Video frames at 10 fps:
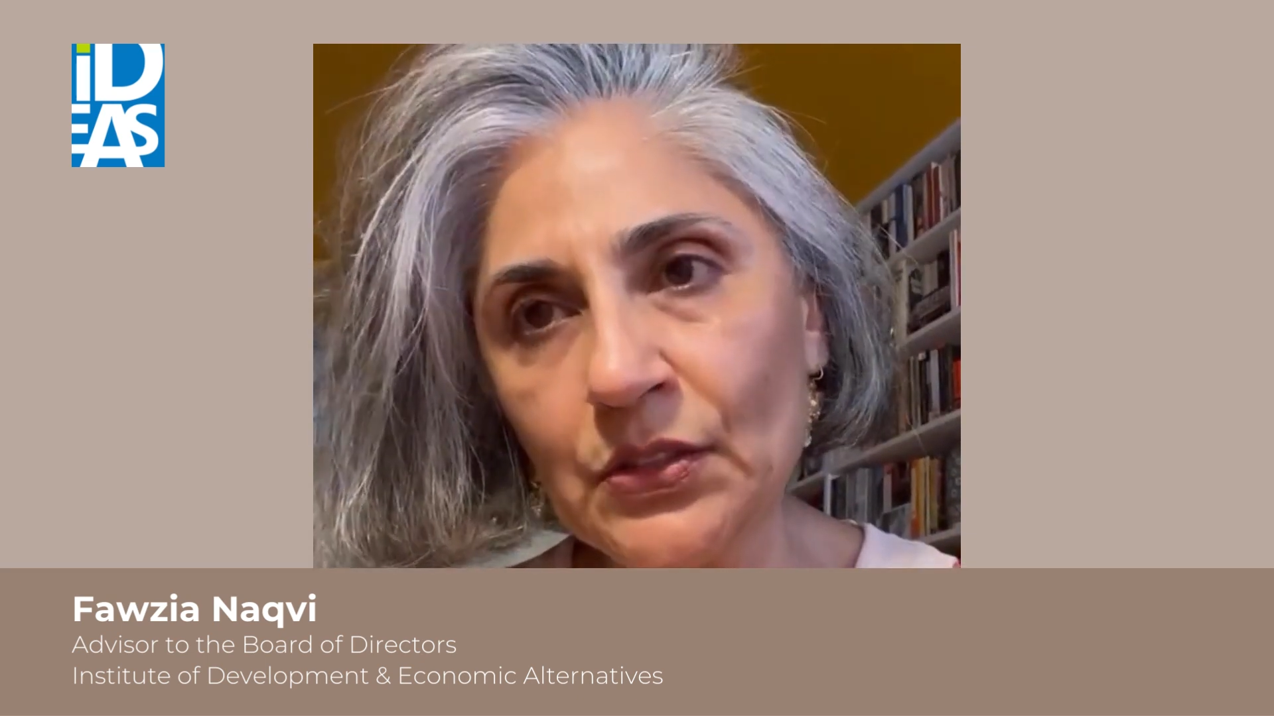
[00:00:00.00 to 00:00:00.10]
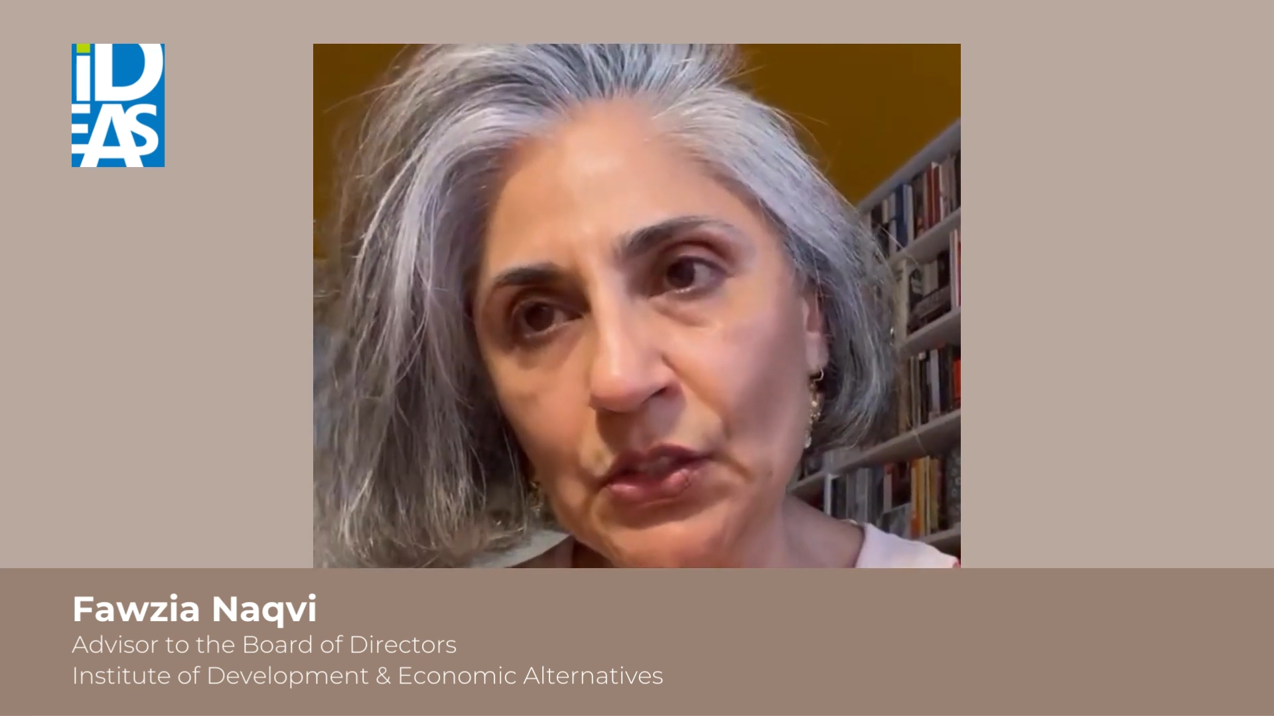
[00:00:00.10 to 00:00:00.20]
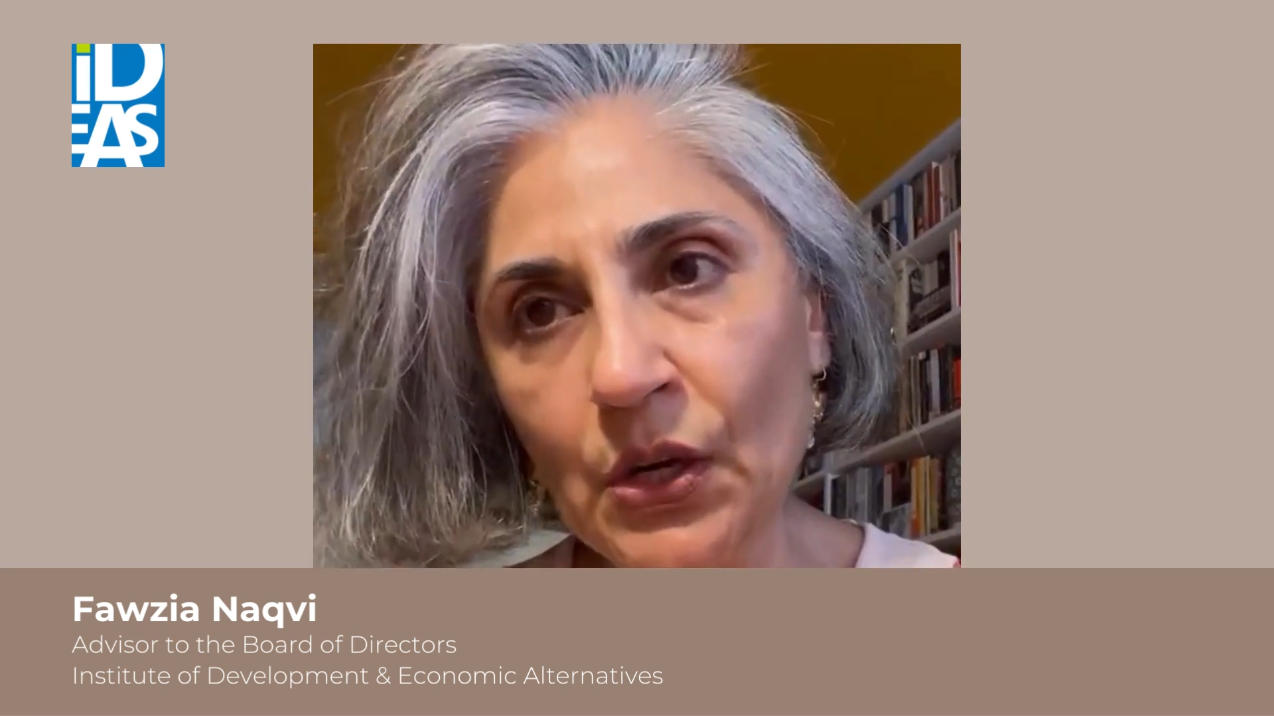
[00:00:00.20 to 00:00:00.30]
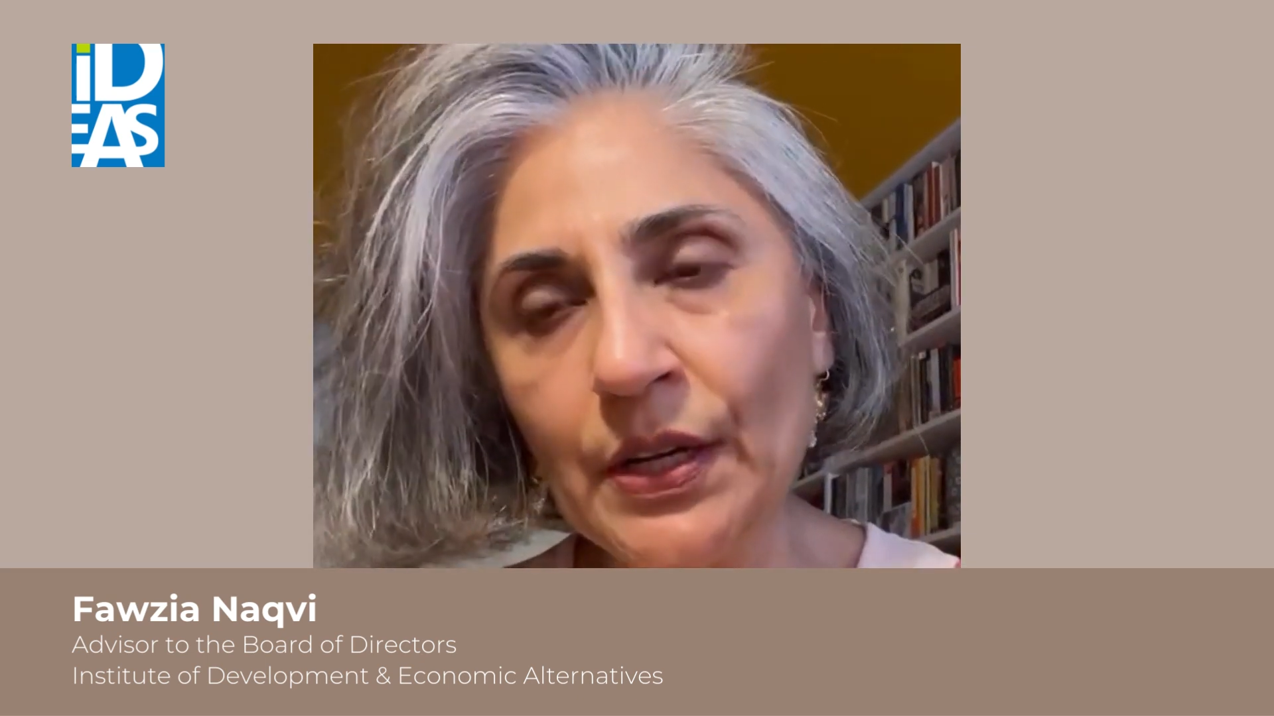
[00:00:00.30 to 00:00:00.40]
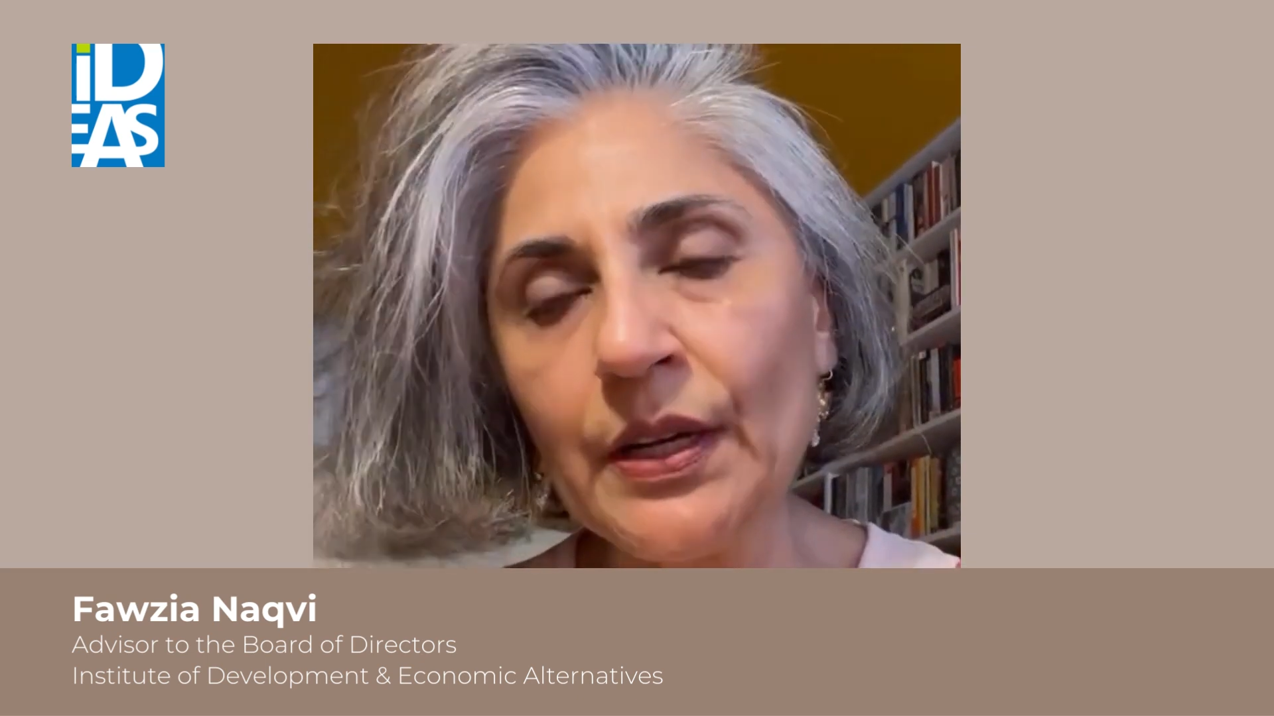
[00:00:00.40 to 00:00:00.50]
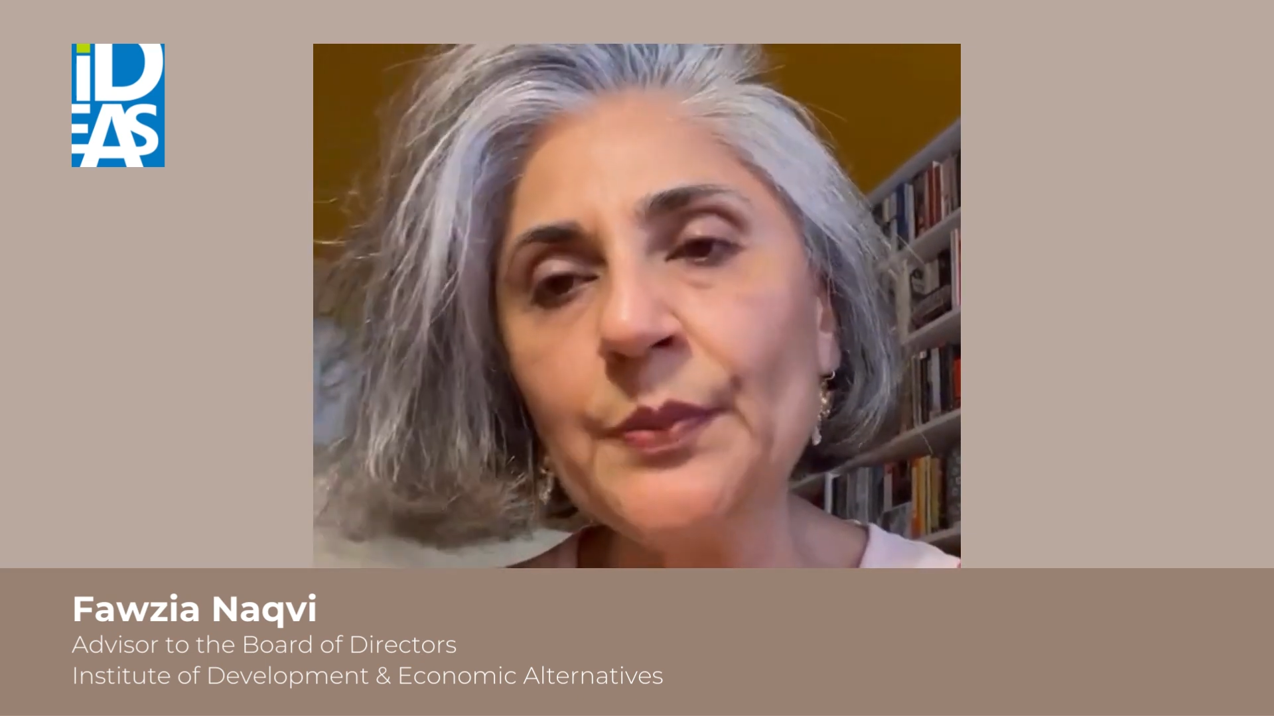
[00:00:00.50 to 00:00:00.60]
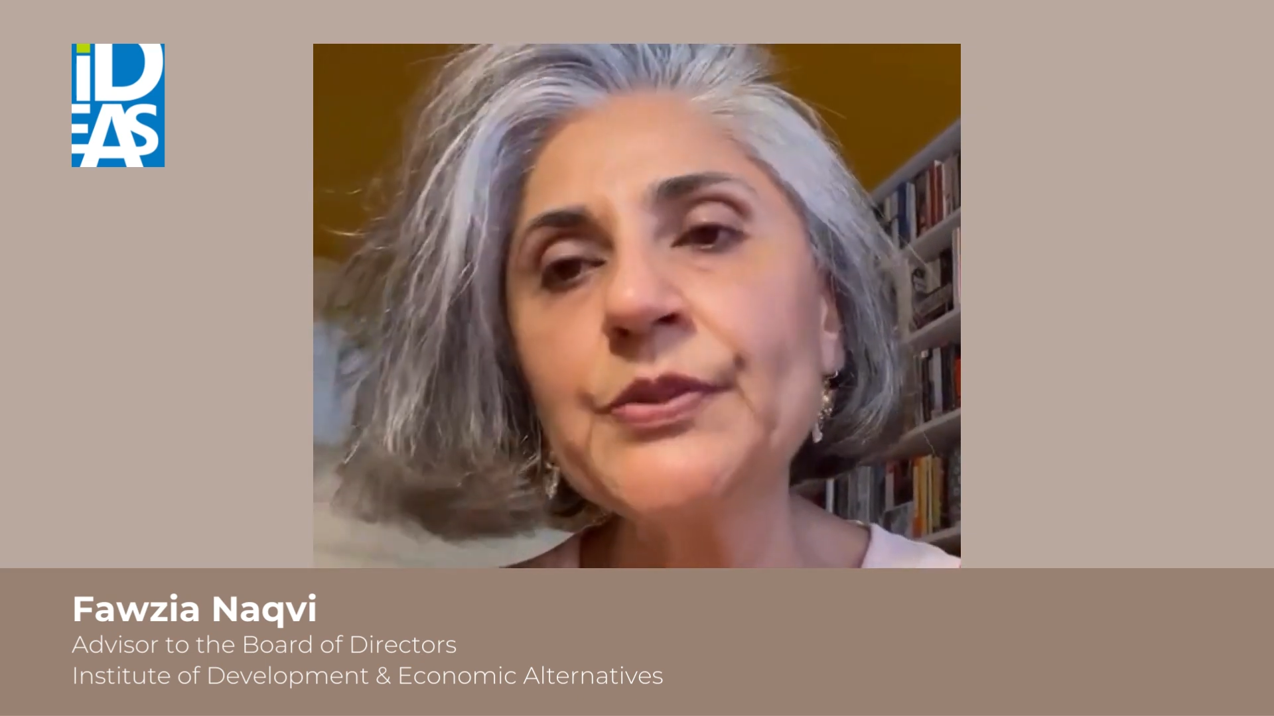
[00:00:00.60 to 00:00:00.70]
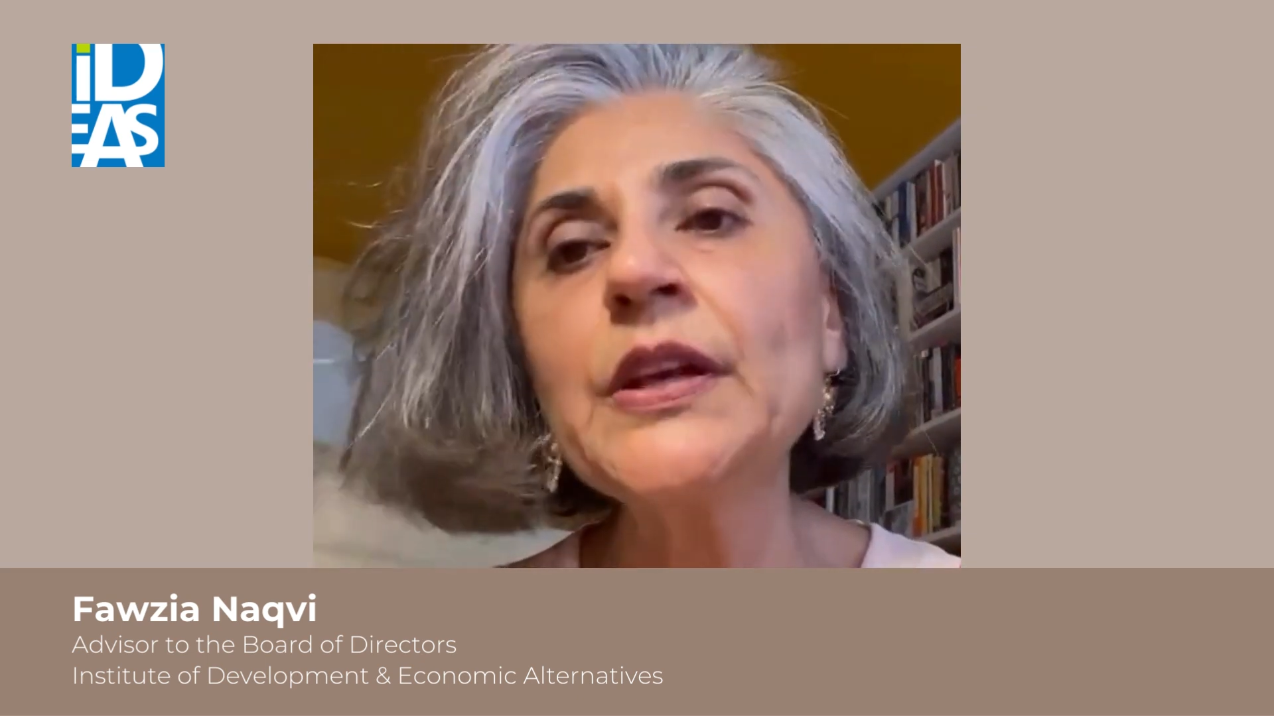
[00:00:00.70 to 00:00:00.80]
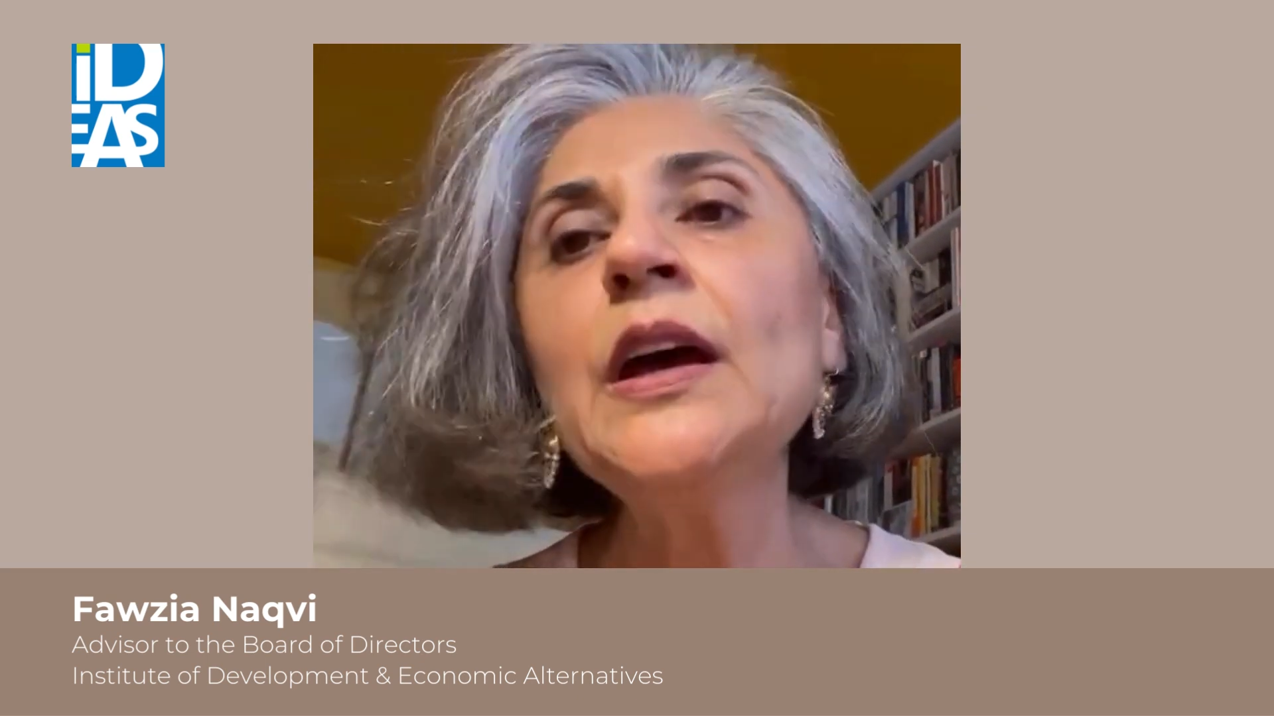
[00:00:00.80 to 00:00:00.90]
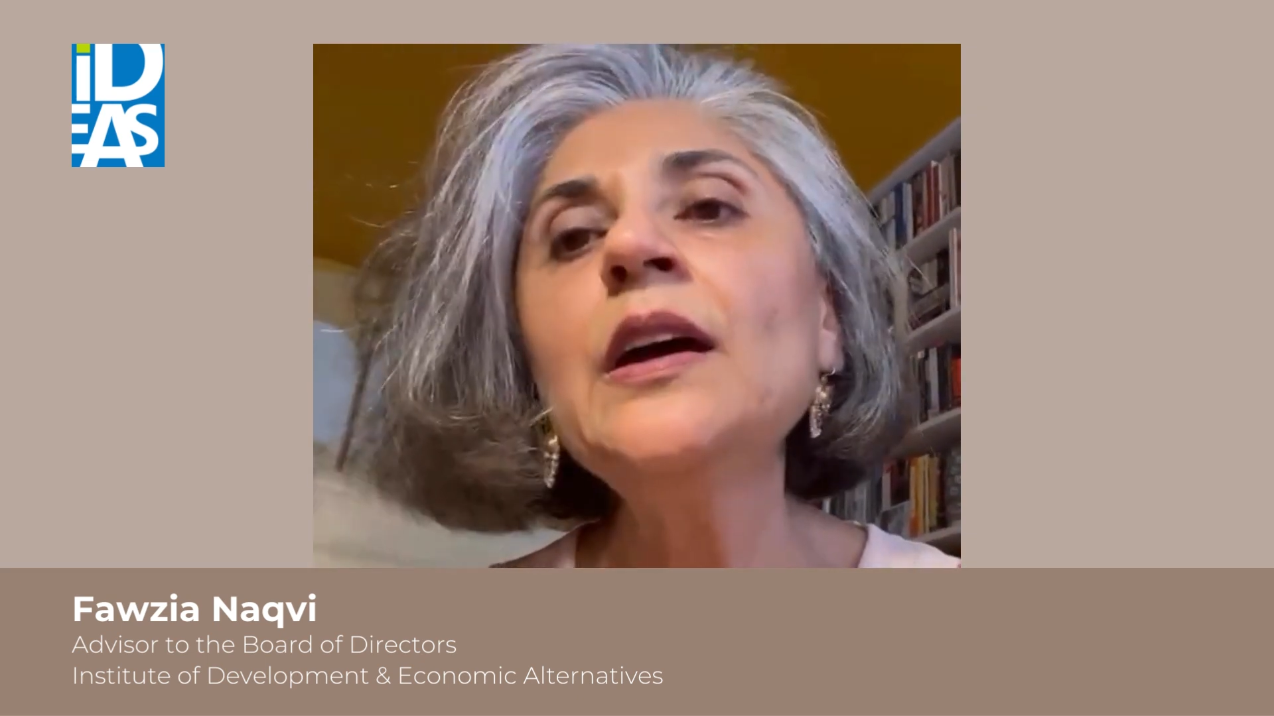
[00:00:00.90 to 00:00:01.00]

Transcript: startups,